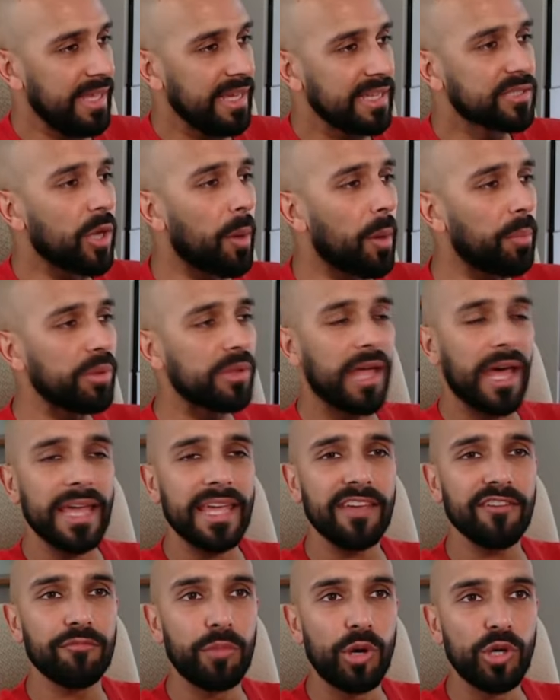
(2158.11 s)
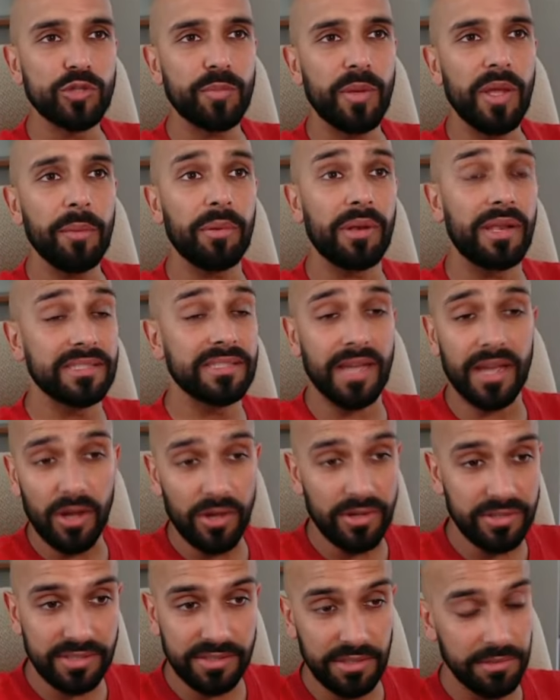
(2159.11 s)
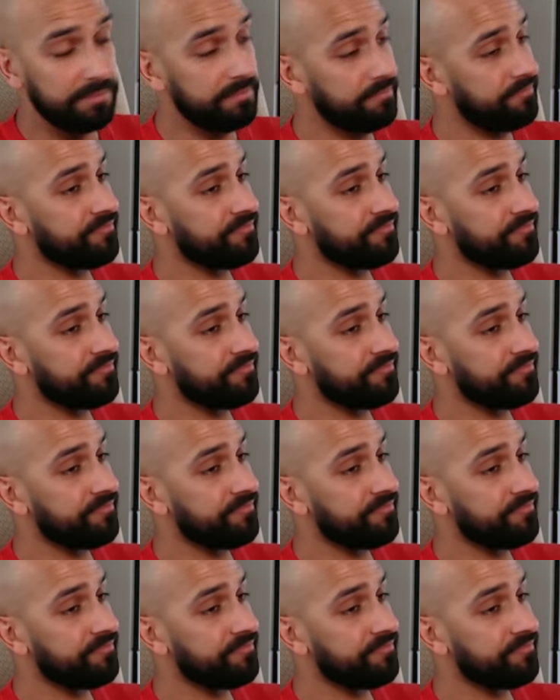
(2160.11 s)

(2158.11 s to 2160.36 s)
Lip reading: example that I give most people is I ask them,